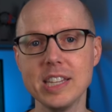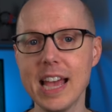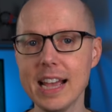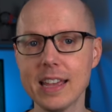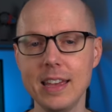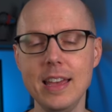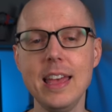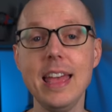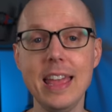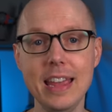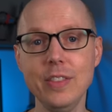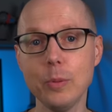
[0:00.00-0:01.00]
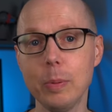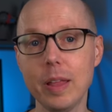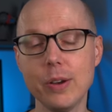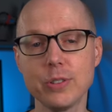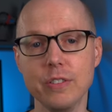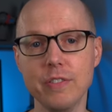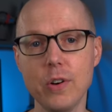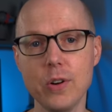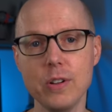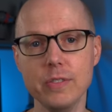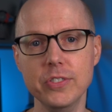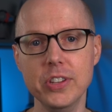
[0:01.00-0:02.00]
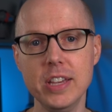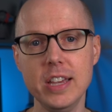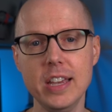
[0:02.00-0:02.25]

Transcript: tech and the players involved,